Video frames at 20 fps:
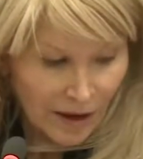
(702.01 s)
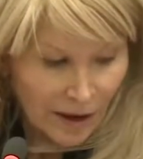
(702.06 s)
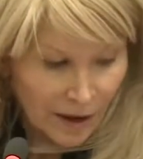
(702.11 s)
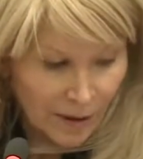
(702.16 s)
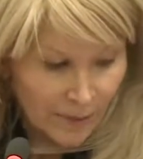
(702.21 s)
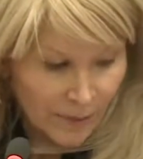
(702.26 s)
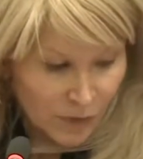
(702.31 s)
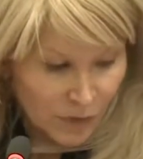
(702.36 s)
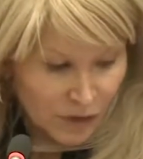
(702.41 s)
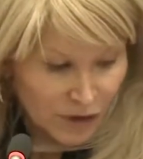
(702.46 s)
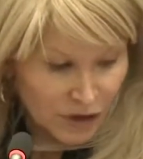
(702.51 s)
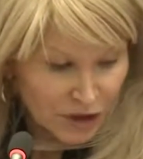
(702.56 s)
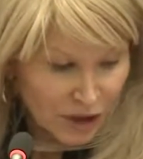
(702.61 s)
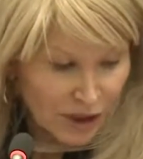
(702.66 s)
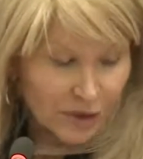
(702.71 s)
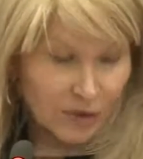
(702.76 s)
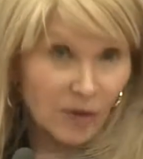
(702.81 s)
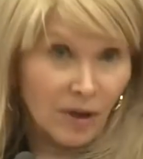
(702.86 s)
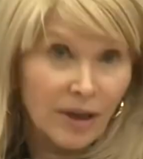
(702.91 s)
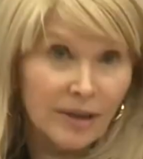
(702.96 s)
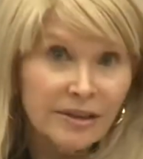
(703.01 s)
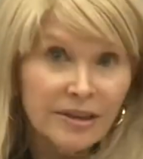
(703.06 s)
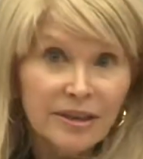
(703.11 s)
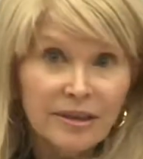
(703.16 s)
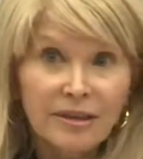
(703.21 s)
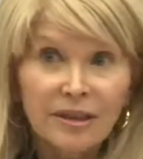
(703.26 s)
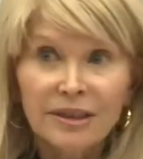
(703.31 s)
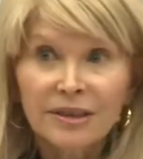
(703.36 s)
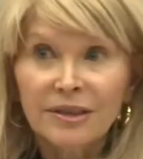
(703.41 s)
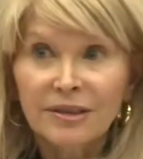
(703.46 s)
Regeneron did
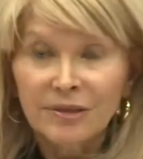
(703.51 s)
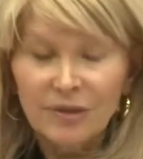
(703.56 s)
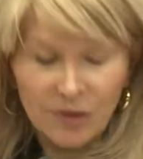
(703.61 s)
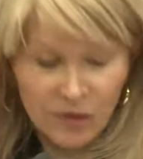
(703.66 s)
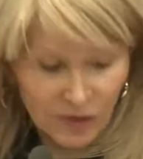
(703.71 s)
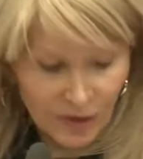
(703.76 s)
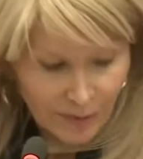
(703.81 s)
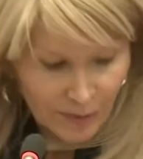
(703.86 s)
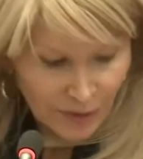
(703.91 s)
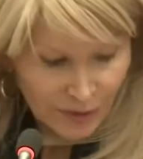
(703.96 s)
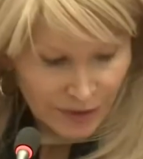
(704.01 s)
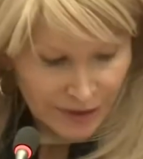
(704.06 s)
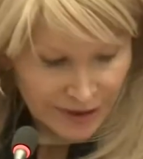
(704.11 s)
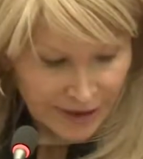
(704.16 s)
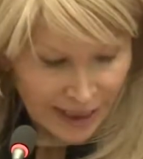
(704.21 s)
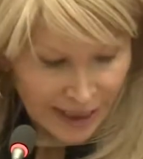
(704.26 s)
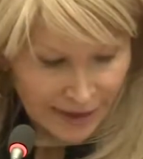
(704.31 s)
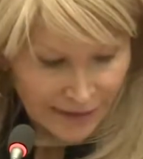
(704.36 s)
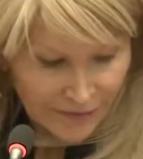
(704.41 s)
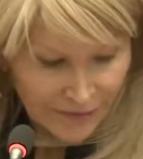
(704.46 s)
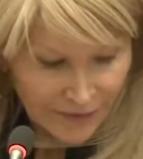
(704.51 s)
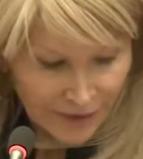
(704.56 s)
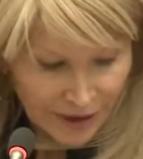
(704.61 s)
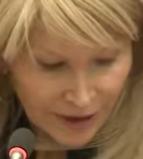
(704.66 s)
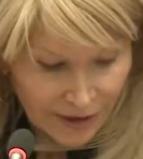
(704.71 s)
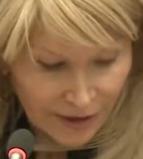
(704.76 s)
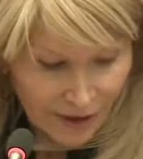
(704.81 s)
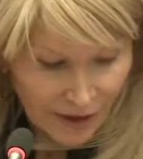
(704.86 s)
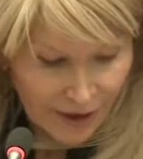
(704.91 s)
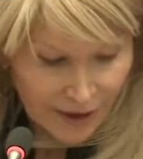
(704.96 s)
a license agreement with
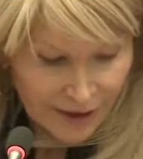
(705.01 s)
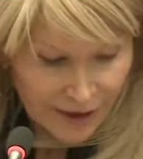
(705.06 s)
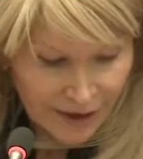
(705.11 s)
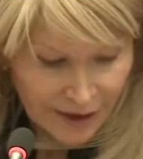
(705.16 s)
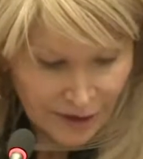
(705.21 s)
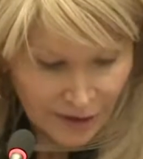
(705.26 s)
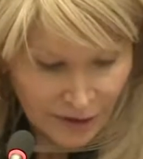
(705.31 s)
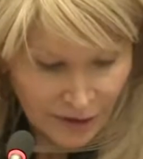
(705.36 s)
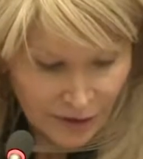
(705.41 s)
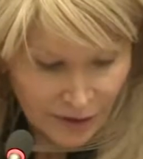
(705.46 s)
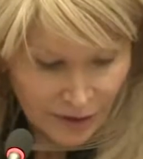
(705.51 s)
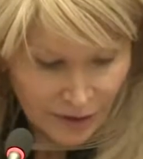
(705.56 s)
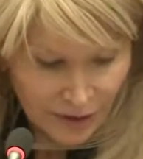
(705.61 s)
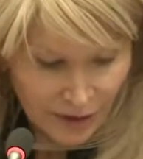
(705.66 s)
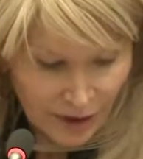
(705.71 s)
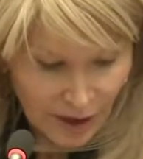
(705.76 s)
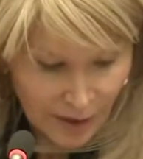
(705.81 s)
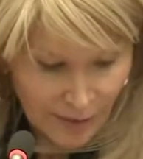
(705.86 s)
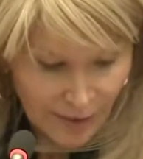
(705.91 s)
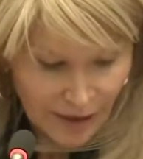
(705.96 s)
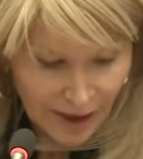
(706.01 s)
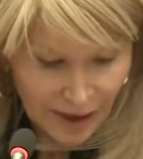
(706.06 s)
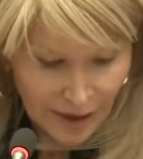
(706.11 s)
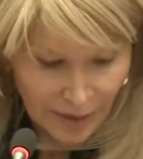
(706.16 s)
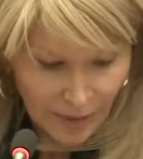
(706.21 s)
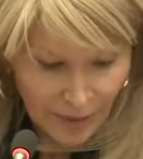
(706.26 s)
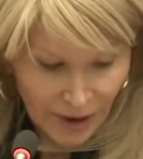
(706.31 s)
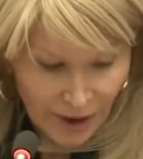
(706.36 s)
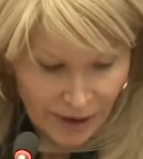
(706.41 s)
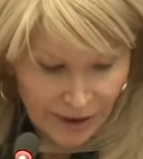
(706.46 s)
Sanofi on cancer
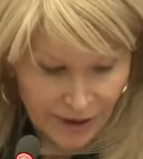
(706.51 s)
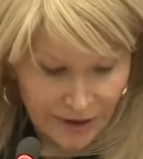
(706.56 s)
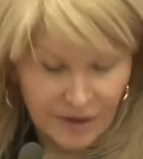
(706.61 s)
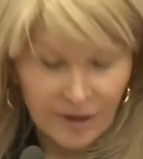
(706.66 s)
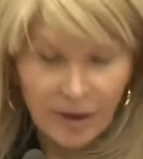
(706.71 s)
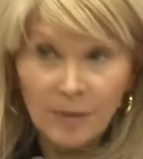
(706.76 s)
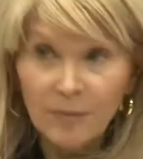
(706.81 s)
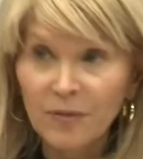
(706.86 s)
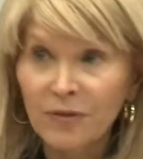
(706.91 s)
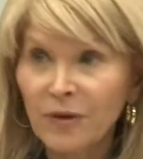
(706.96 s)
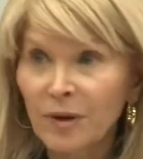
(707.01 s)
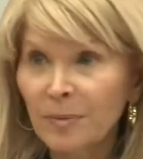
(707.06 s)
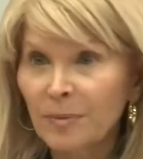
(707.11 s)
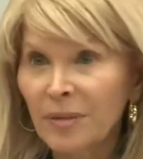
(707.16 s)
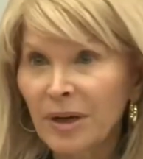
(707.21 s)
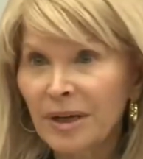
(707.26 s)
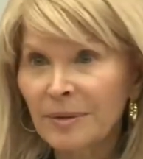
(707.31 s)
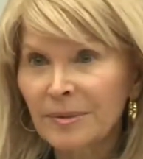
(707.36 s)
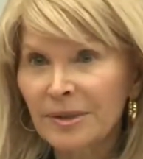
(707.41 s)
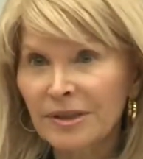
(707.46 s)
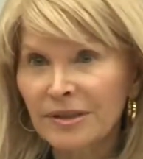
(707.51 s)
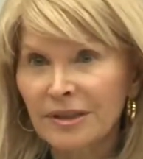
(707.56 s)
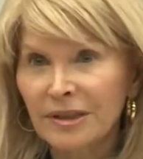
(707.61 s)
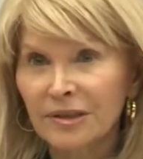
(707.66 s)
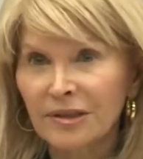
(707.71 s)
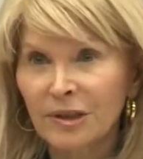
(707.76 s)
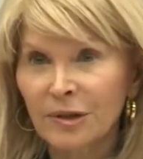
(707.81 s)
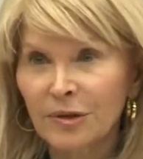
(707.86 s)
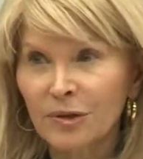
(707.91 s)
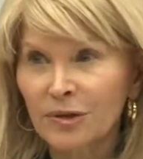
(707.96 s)
antibodies, upfront payment
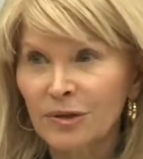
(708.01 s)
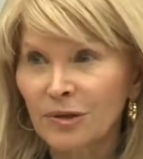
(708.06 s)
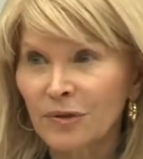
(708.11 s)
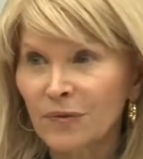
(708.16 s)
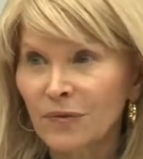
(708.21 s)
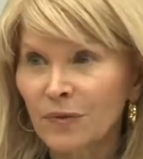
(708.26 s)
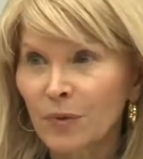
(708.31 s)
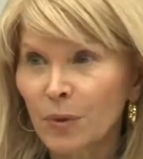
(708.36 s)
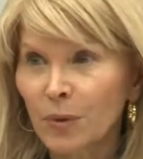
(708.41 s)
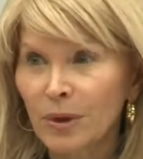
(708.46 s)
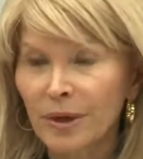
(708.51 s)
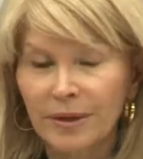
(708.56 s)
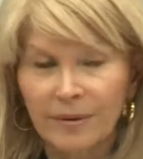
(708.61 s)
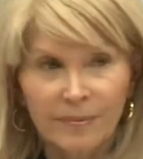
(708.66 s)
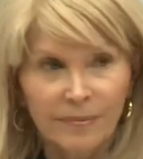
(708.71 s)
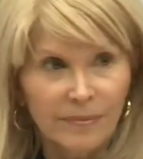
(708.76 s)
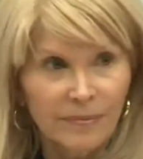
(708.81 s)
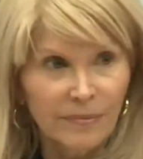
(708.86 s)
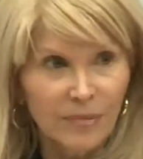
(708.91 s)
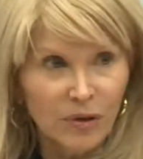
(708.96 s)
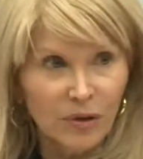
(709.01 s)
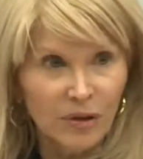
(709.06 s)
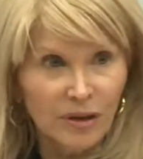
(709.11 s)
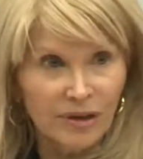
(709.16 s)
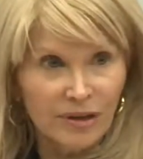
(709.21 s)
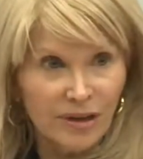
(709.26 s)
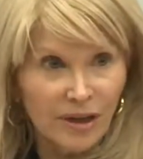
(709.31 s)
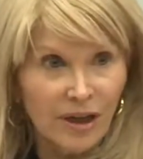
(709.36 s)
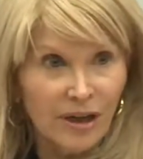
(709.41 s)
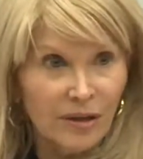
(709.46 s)
$640
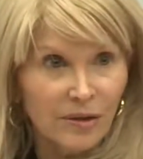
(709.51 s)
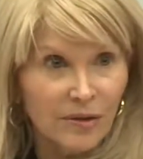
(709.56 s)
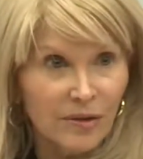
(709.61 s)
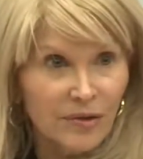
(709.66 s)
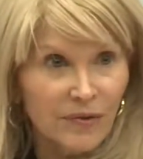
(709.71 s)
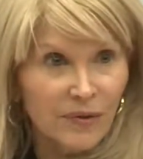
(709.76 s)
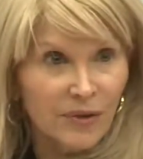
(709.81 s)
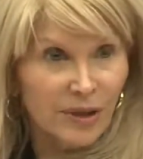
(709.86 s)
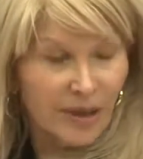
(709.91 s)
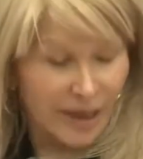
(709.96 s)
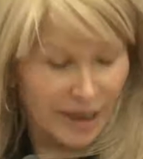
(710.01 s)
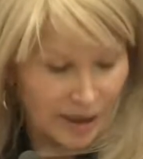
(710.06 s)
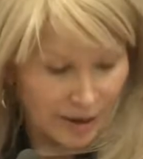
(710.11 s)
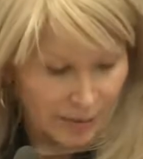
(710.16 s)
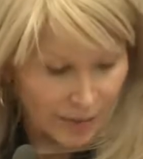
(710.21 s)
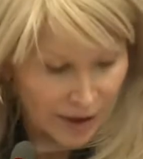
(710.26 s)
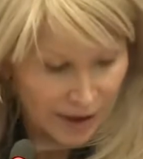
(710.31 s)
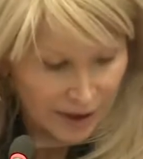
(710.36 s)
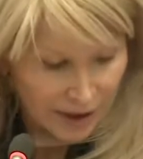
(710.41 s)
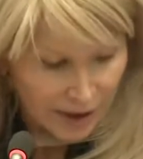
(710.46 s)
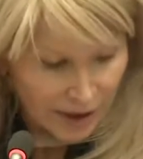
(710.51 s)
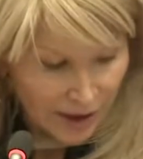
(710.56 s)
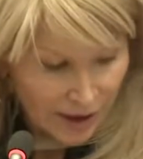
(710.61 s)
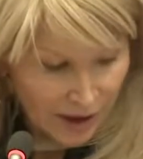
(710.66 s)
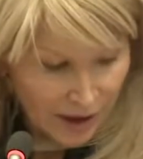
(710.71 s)
million for an antibody.